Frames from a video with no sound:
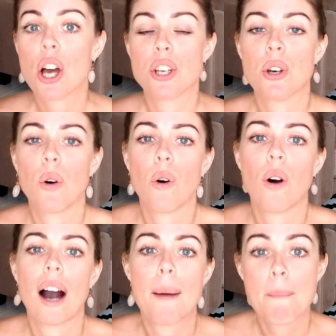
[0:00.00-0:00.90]

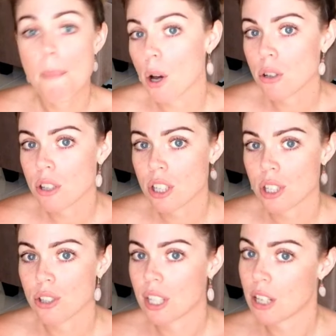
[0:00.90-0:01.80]
your
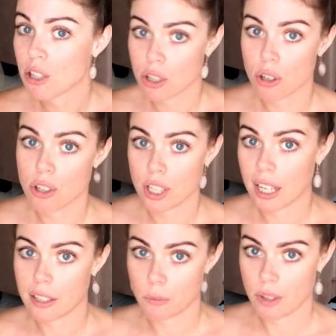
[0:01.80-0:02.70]
emotions
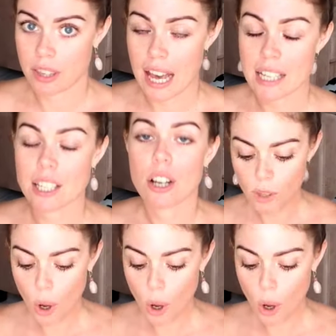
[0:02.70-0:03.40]
associated with that.